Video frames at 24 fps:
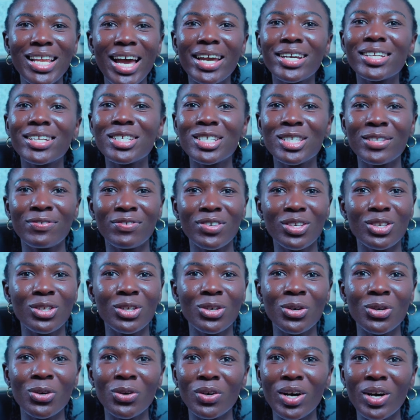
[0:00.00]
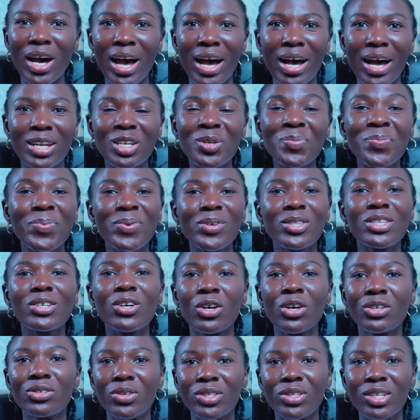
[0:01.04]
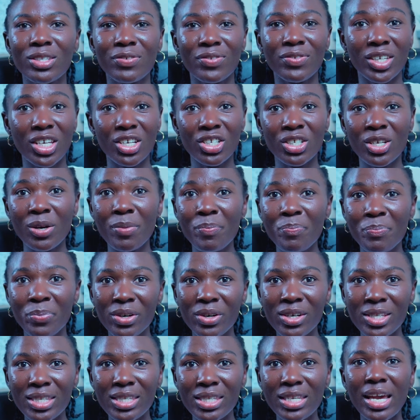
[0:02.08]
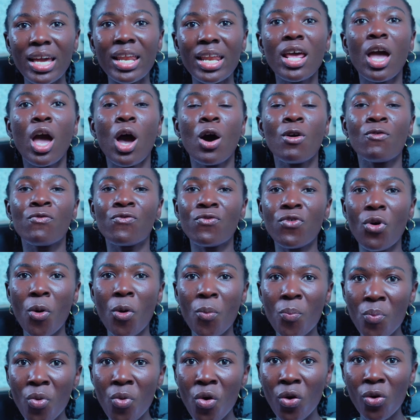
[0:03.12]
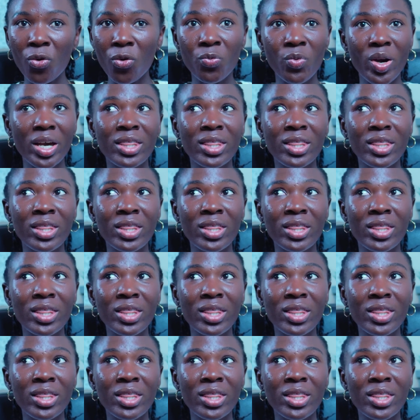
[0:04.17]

like this video and put on your notification button for more,